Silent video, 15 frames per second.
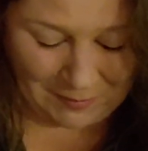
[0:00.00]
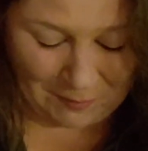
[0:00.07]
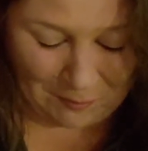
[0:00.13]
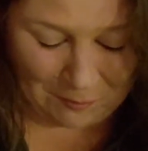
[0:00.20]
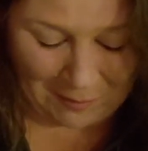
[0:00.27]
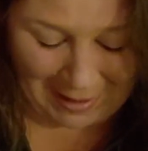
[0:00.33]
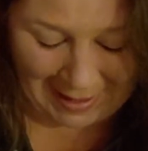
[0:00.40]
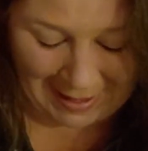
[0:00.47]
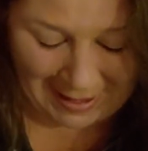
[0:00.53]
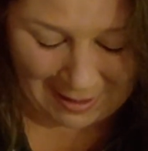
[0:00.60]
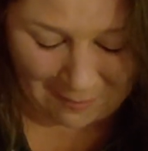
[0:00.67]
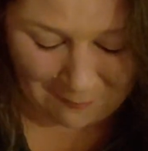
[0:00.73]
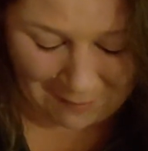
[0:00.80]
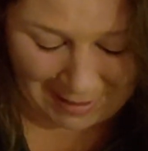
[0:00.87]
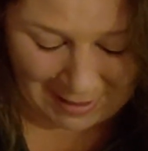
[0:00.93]

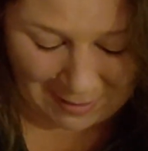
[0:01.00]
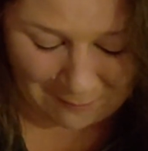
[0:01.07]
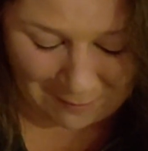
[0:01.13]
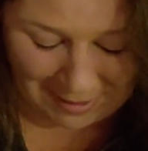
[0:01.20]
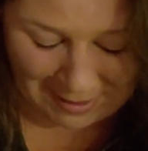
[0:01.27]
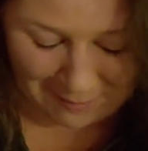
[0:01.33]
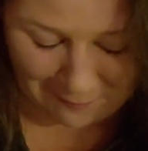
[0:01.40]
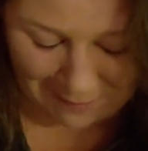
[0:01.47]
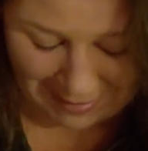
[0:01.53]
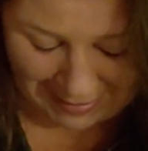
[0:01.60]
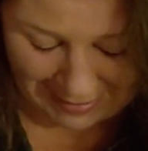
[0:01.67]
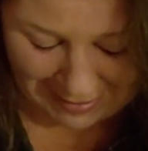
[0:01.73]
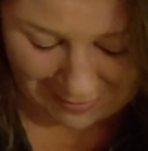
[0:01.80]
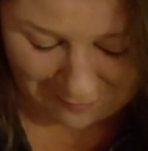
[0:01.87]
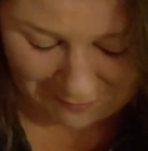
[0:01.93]
Wow, wow, wow,
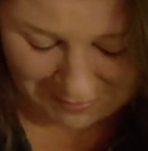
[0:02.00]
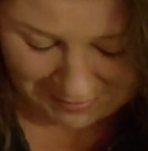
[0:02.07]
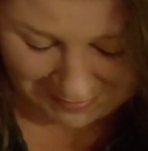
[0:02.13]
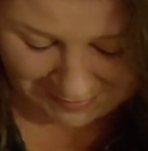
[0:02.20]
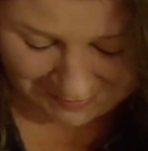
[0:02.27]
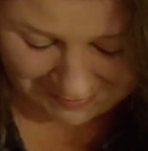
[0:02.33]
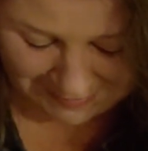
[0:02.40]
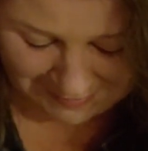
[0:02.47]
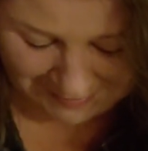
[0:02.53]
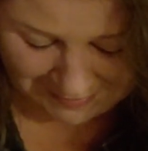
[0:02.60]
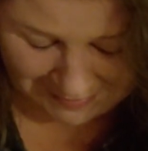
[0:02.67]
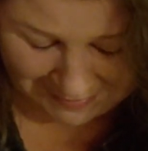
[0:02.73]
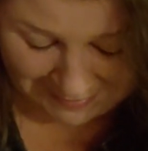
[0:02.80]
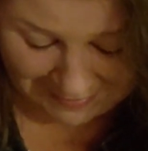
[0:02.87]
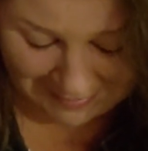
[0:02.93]
wow.
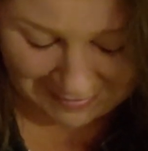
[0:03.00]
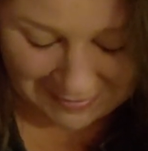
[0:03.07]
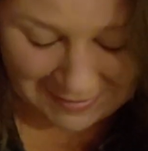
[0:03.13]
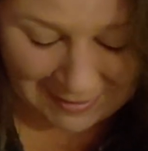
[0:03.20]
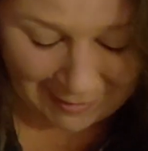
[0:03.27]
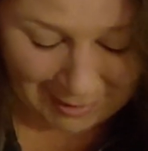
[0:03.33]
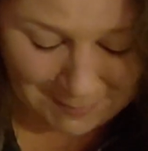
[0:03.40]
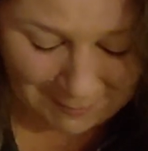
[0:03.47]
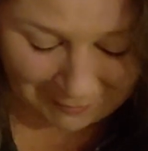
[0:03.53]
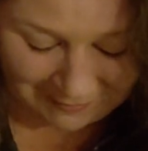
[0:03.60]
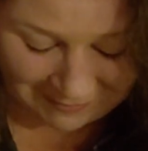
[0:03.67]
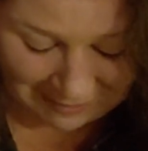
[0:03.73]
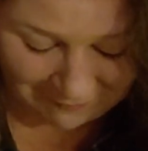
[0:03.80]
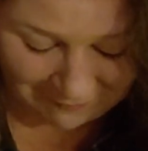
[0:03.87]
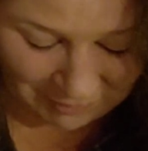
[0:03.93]
Now, I
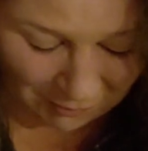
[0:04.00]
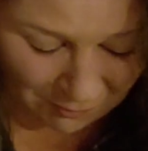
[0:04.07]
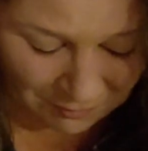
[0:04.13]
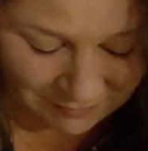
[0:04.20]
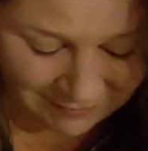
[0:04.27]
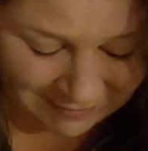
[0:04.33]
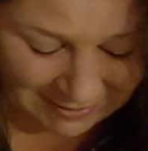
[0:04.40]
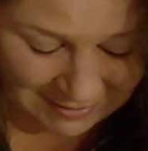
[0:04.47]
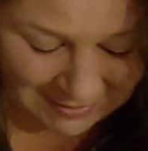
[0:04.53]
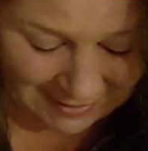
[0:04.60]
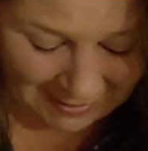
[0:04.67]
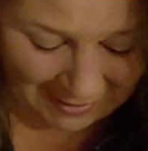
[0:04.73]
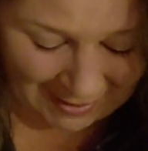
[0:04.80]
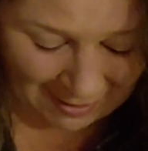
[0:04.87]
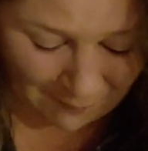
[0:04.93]
must told
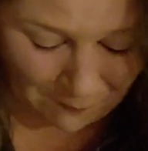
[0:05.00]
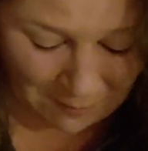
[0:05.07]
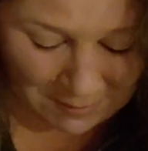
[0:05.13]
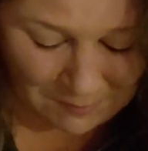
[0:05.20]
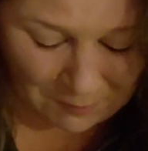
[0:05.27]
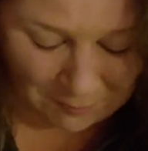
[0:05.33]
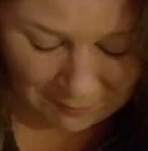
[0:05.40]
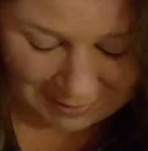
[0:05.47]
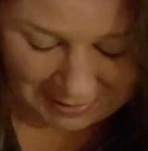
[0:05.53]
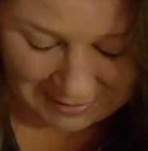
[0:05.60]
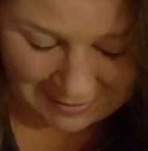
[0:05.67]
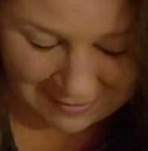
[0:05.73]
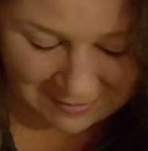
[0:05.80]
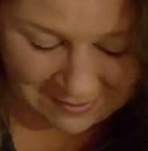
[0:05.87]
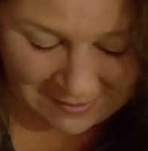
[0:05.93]
Tina at one
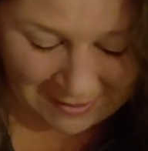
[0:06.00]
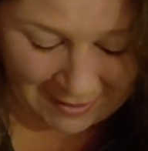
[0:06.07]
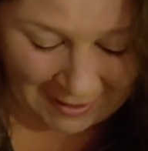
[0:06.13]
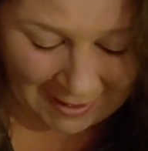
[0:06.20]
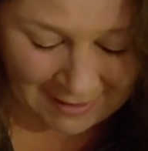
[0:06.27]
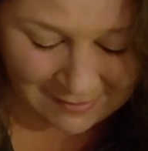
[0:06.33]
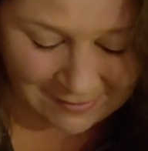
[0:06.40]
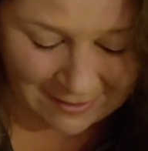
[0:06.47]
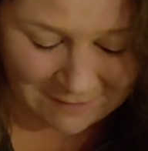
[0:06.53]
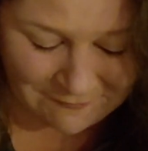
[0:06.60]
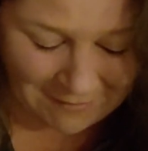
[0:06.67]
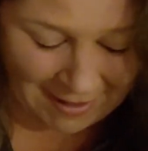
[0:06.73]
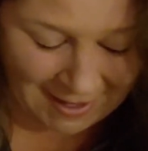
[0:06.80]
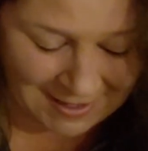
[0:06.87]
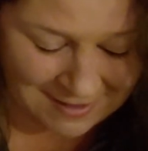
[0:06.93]
point that I
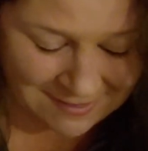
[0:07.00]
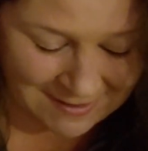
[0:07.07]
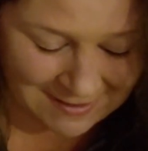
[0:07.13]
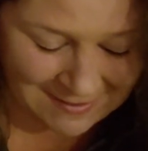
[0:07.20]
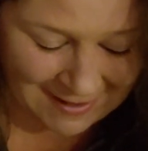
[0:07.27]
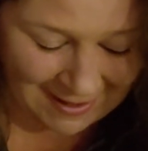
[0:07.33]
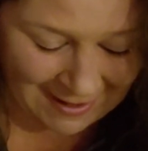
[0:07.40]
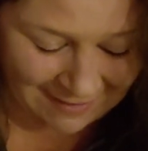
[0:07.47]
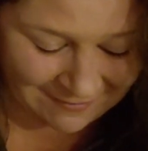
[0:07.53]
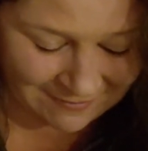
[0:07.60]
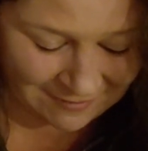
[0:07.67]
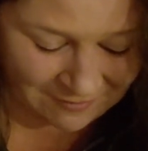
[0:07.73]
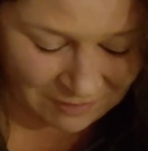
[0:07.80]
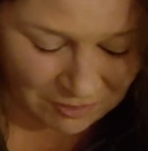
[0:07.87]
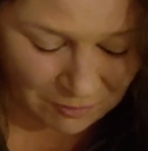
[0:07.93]
love anything that has
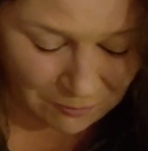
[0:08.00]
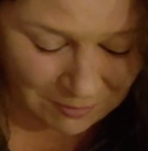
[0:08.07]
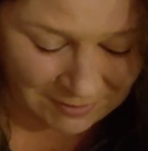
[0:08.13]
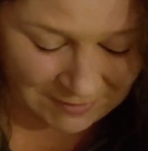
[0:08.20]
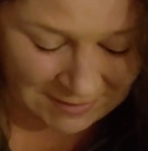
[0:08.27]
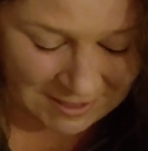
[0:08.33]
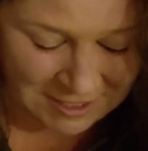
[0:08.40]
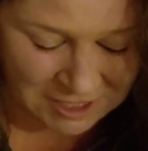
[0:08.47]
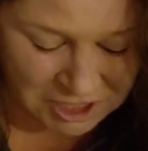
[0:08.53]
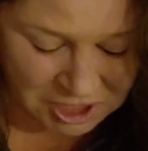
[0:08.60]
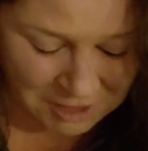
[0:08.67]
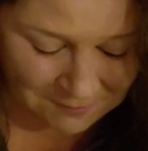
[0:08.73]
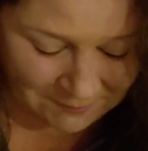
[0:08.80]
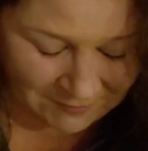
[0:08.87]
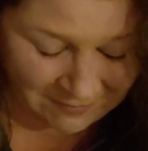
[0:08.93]
to do with
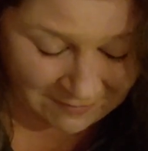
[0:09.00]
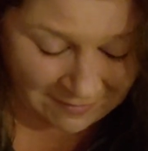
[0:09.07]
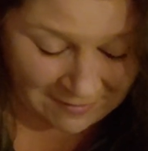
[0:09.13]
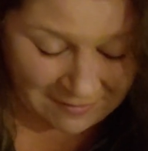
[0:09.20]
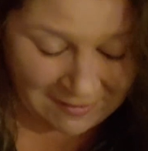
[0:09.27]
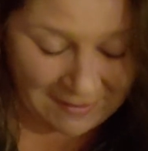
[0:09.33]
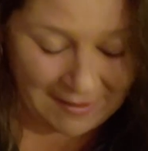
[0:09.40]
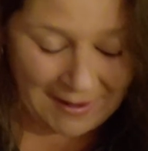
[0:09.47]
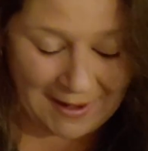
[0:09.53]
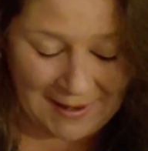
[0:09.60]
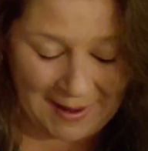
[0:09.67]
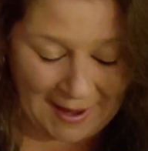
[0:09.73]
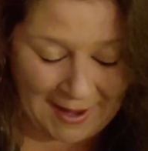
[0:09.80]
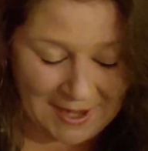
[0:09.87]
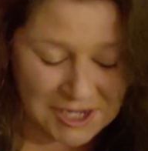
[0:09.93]
Egypt
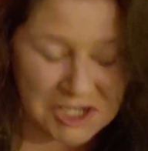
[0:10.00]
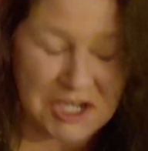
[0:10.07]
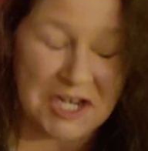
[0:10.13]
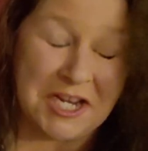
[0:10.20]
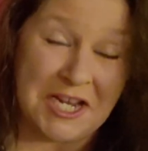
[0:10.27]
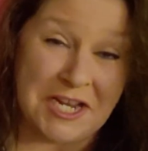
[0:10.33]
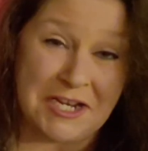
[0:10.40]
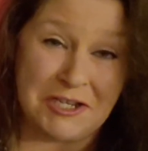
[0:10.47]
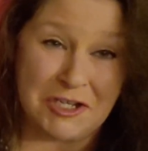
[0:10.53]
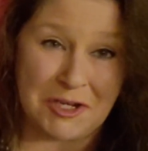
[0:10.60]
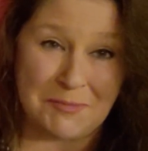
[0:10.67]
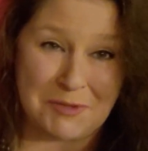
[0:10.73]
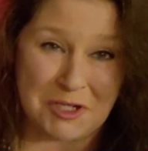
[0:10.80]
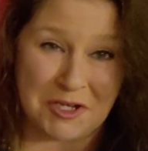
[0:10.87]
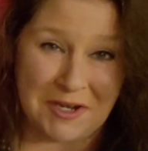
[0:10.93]
and ancient
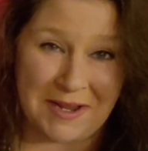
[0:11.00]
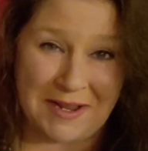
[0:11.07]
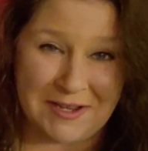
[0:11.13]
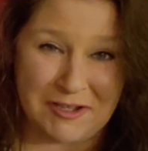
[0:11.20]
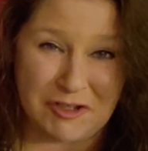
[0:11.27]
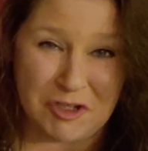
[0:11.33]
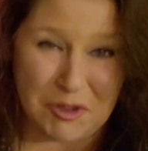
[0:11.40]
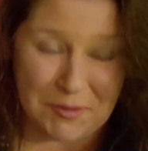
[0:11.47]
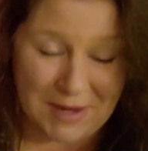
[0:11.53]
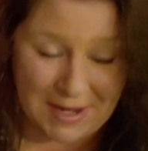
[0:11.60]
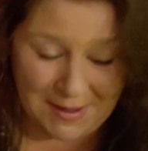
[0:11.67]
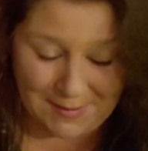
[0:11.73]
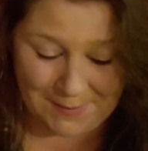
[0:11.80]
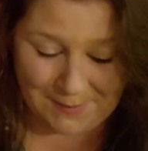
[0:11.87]
Egyptian history.